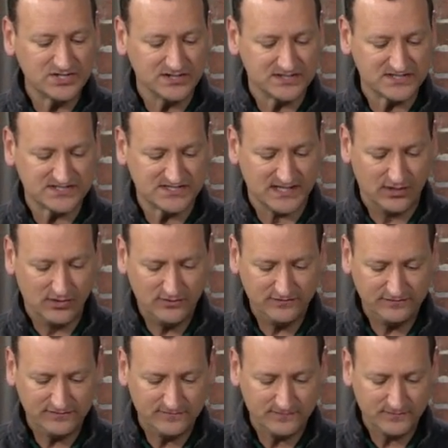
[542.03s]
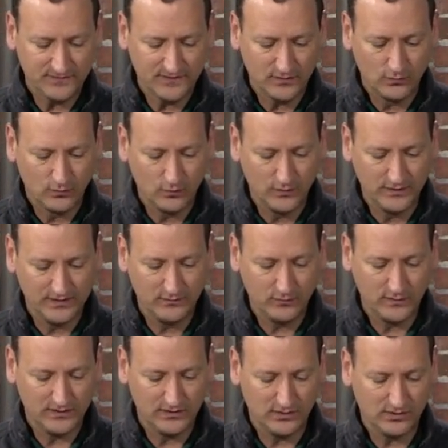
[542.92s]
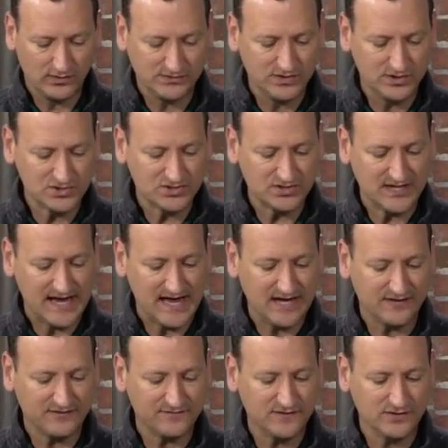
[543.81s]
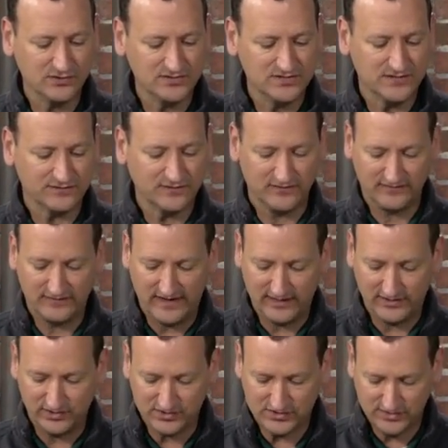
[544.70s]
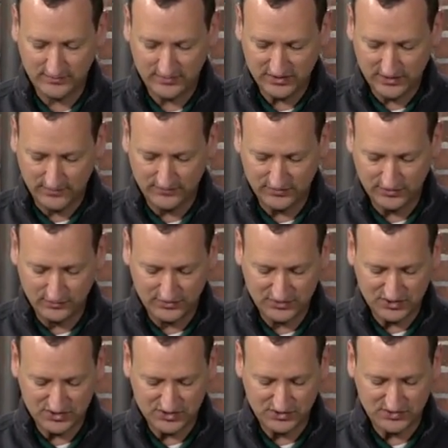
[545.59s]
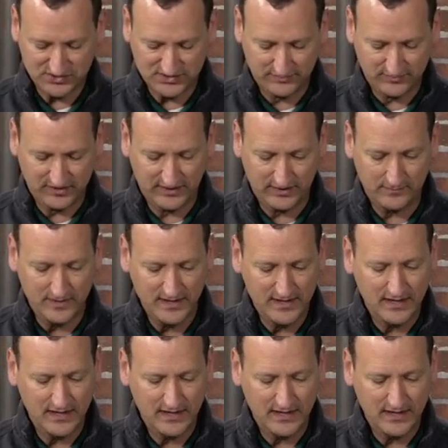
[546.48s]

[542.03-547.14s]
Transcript: itself, we will usually add a few different values. So I'm going to come through and just do some of them.